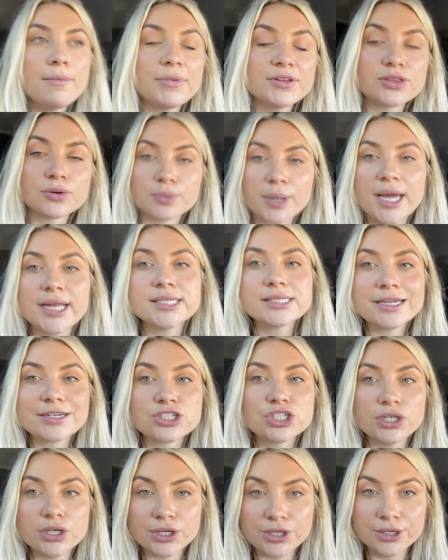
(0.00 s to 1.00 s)
But the red is
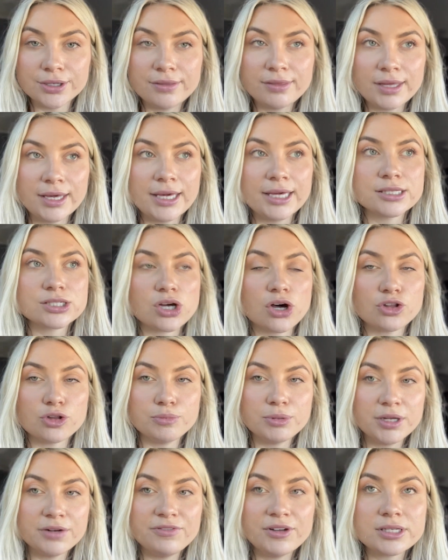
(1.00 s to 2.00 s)
actually a good thing. It's all the
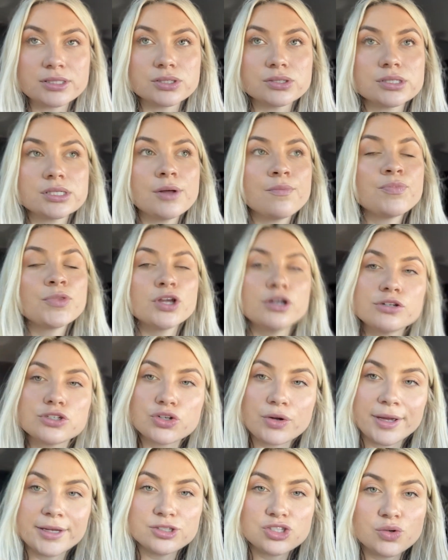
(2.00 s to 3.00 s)
blood vessels
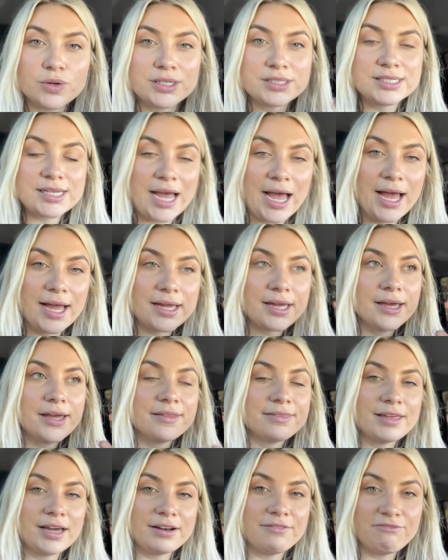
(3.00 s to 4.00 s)
trying to attack
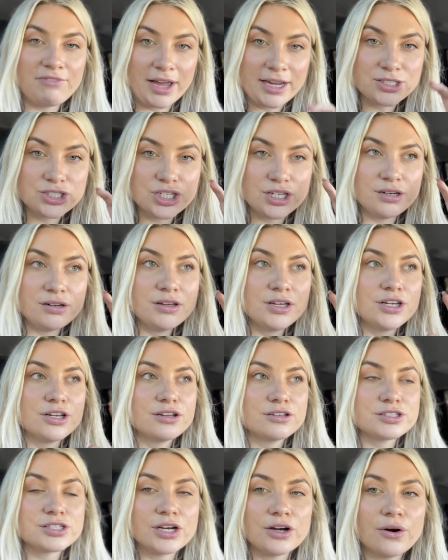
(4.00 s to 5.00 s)
that infection.
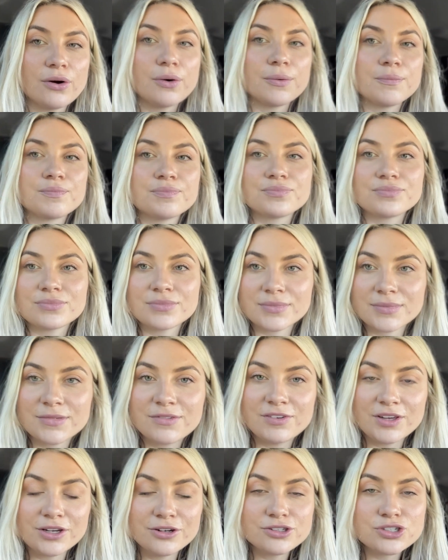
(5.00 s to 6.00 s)
So
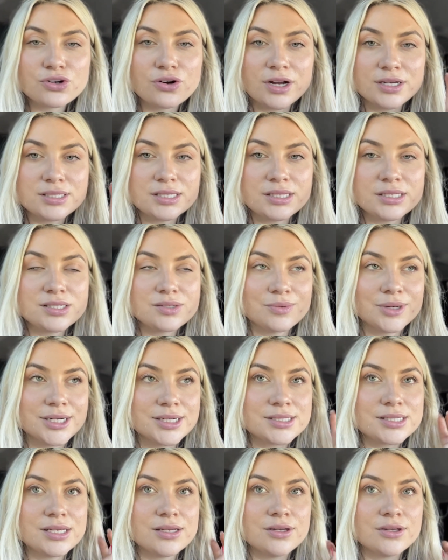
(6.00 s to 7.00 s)
fingers crossed this
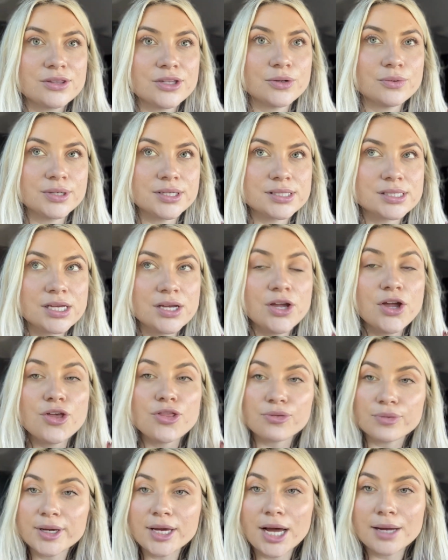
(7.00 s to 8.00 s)
works. There was
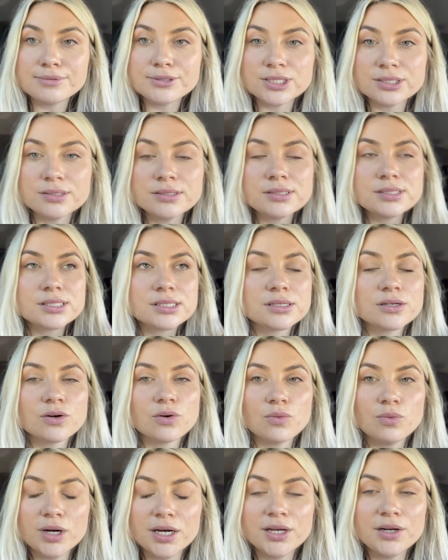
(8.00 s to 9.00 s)
3 options.
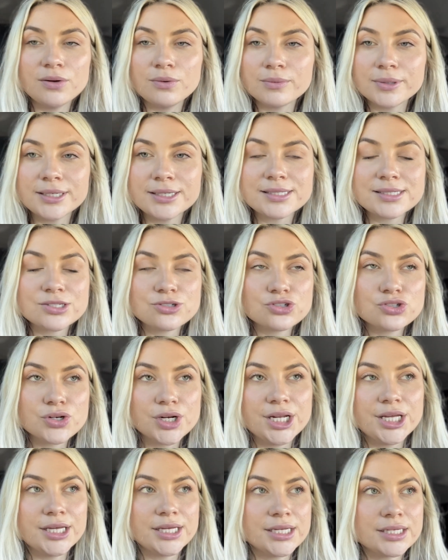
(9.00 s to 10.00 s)
One was
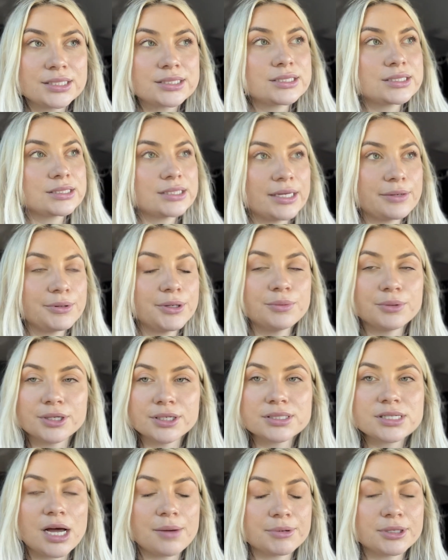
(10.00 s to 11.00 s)
treating it like we were
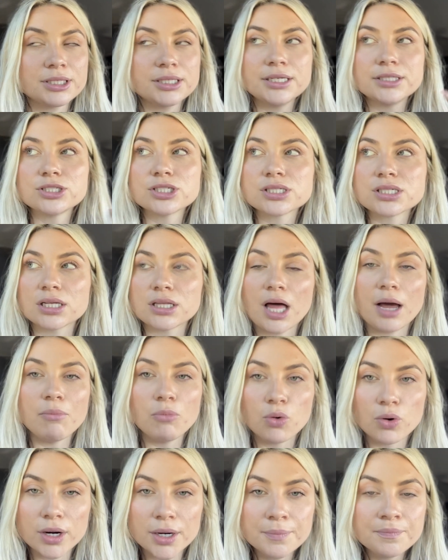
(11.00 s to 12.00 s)
topically, just a lot
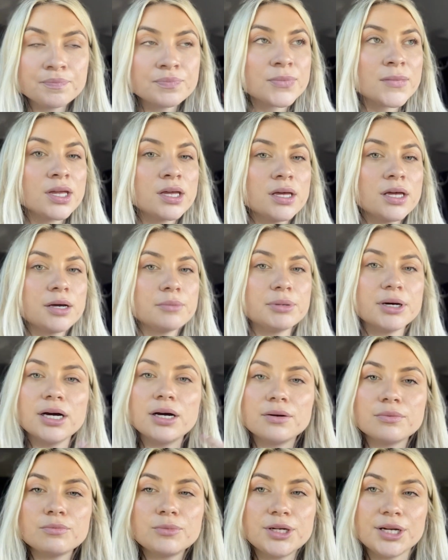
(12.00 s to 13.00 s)
more, but
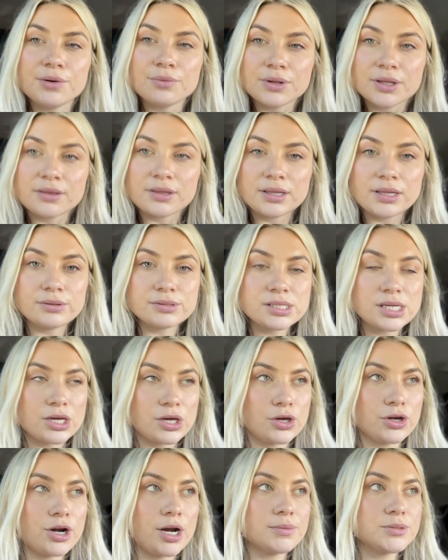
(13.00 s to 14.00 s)
we didn't really think that was like a
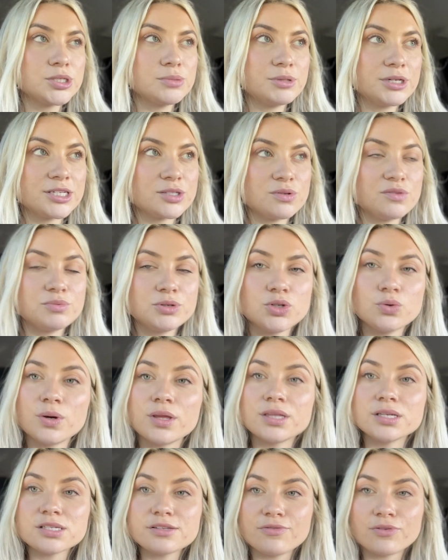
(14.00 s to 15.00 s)
good option because we've been doing
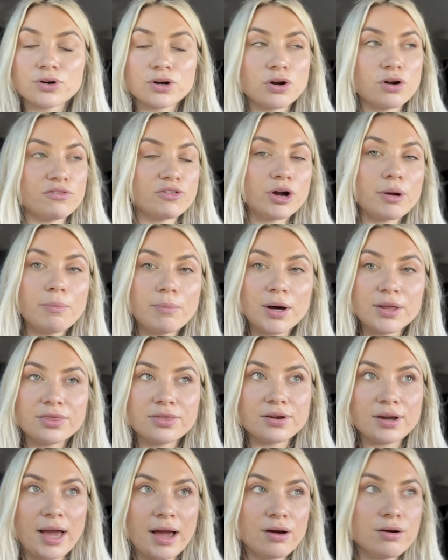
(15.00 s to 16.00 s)
this for over a
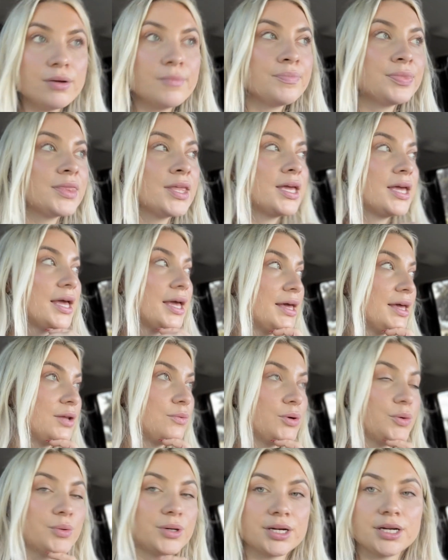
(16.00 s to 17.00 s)
month now, and
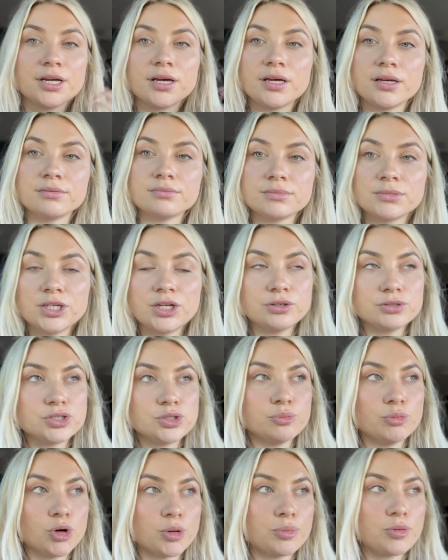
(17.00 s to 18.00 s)
we wanted to, you know, do
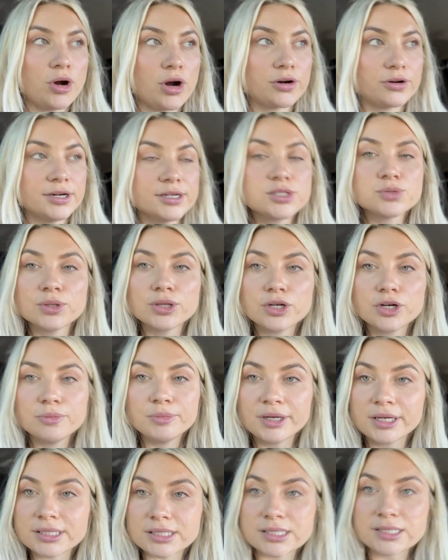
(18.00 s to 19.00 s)
more progress with her
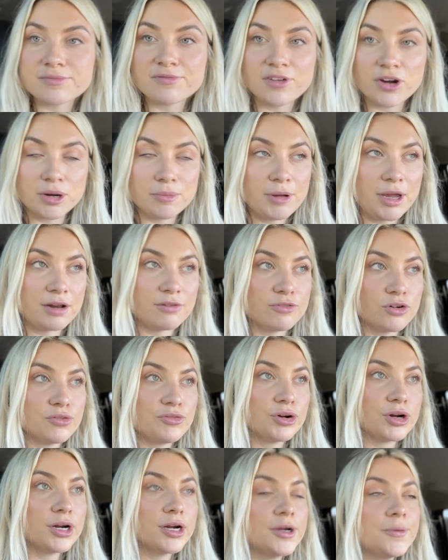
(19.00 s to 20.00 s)
because it's very painful
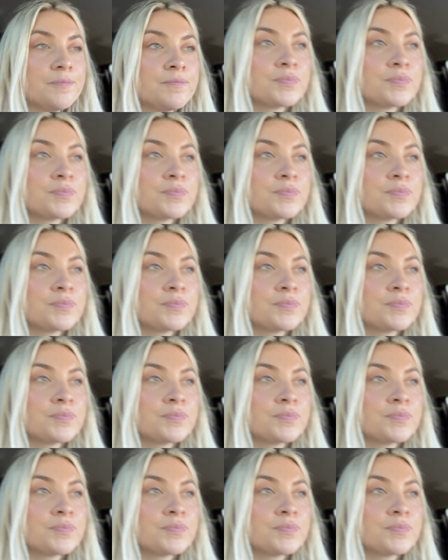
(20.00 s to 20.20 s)
for her.